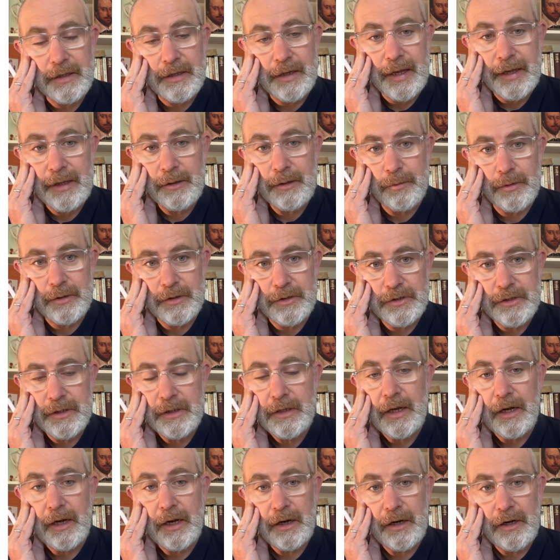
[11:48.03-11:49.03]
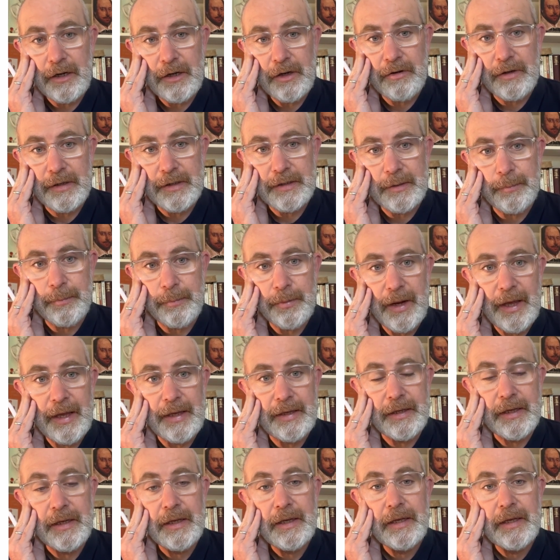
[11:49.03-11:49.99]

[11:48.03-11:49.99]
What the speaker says: language earlier in the play,